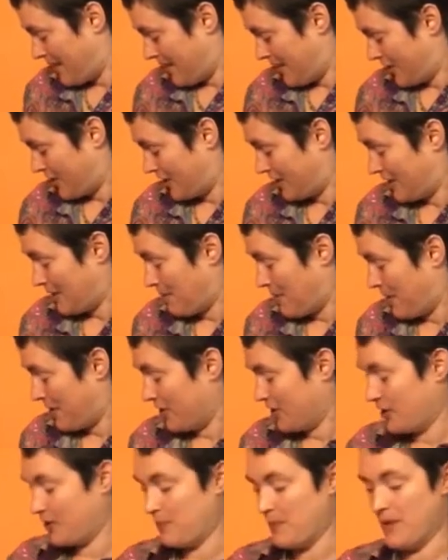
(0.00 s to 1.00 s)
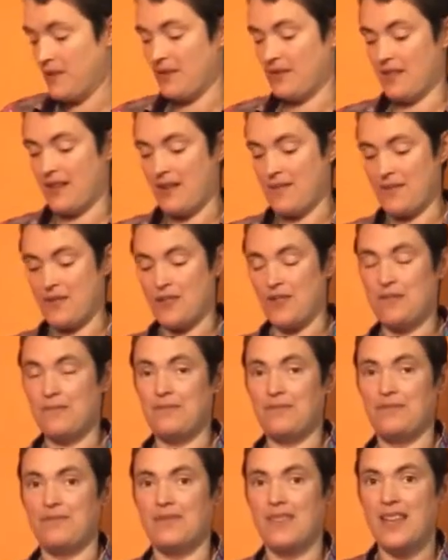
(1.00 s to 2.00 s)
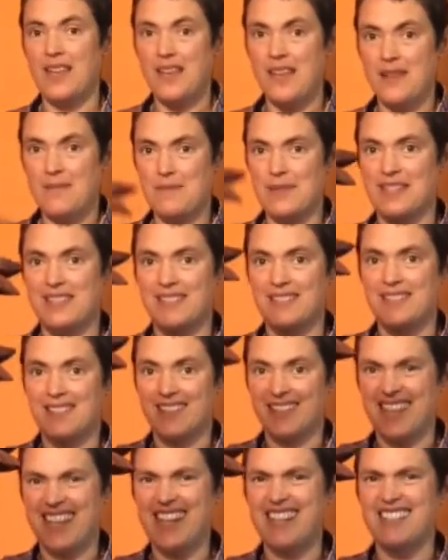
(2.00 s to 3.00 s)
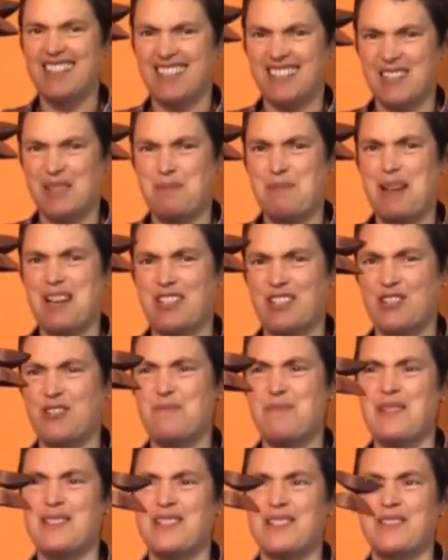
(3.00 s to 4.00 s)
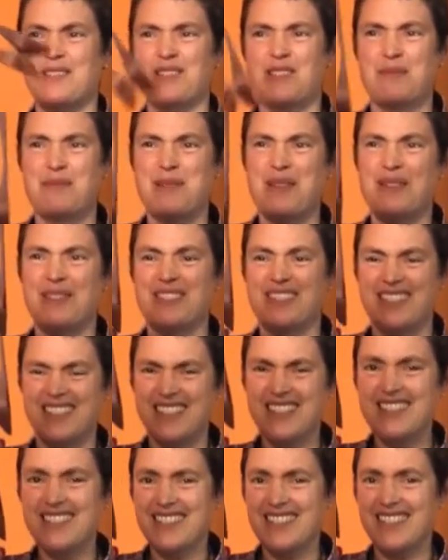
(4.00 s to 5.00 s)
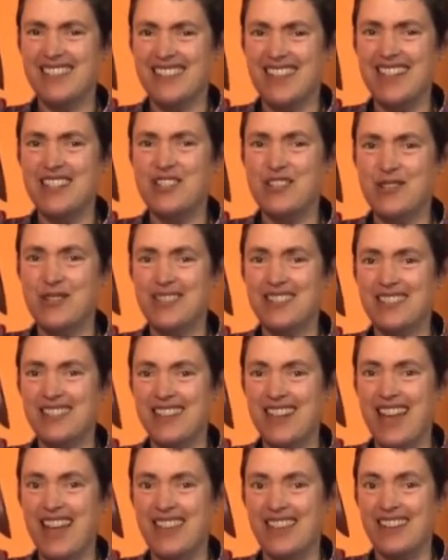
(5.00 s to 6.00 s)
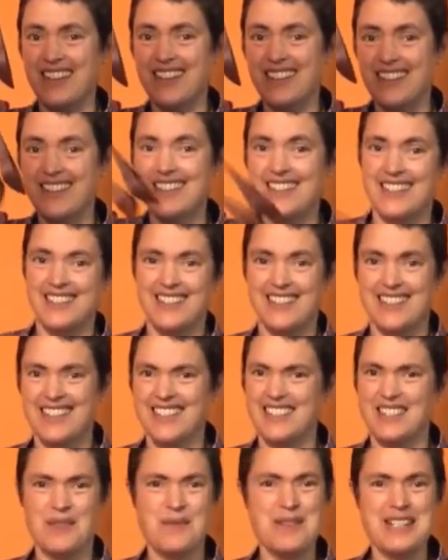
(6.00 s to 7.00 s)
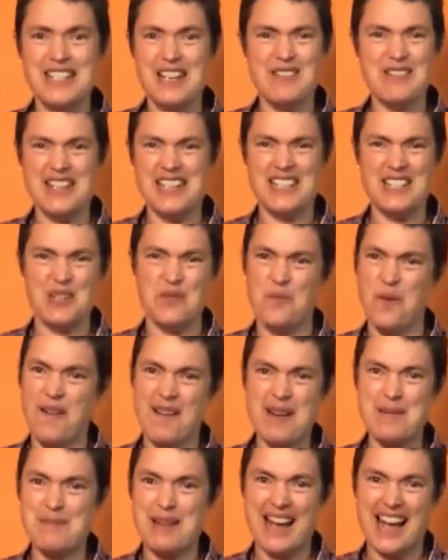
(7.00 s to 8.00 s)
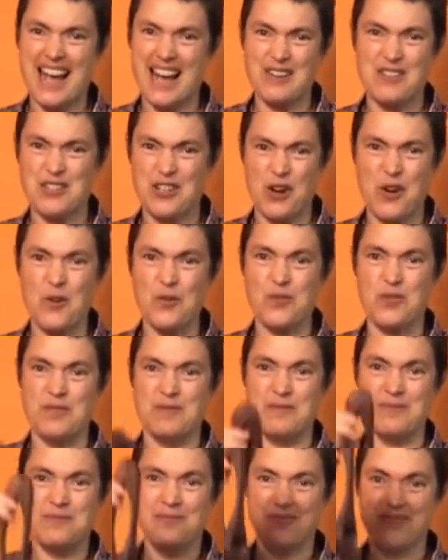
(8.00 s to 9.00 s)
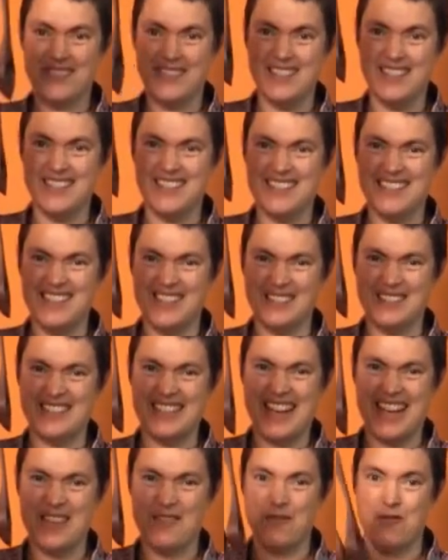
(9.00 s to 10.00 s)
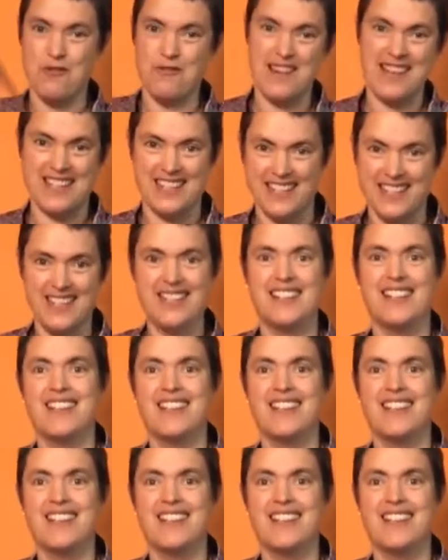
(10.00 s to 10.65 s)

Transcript: some other spoons that I've got, because these are special musical spoons. Can you see that they're joined together? So we don't need to worry about how to hold them. They're stuck together already.